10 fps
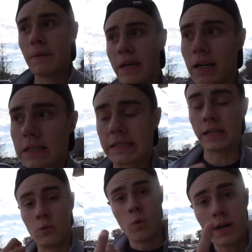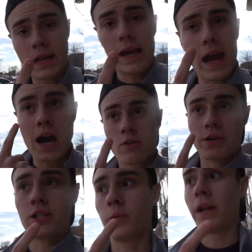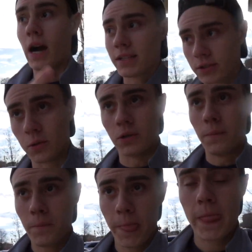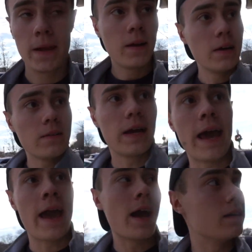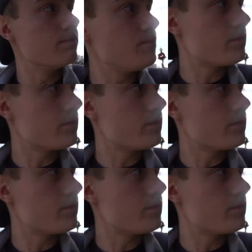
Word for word: because in one day I graduate high school. And